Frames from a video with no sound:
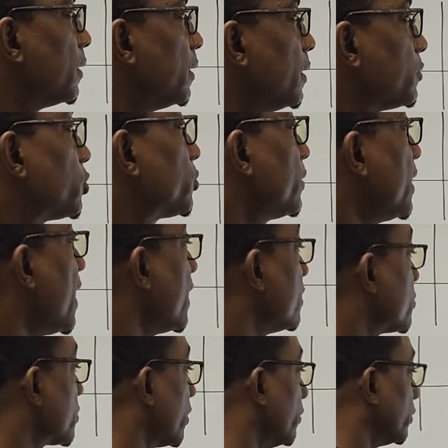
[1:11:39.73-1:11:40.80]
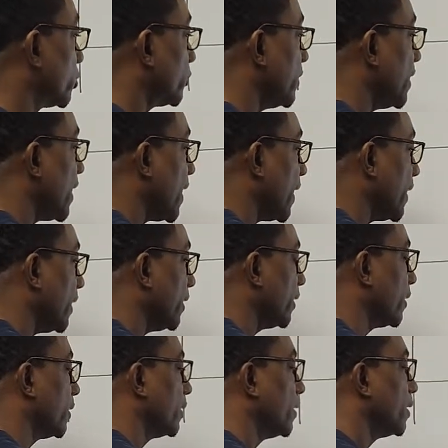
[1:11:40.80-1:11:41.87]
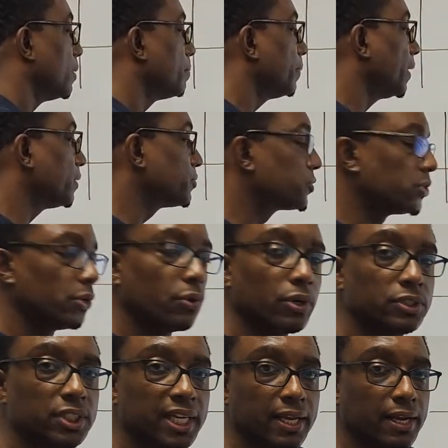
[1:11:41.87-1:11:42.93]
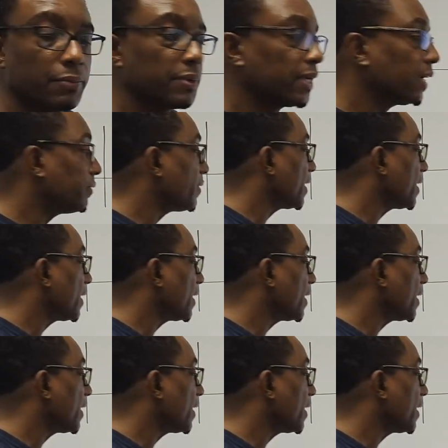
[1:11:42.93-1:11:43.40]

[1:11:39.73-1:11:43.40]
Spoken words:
it's 3i, sorry. 3i plus 0j, and we can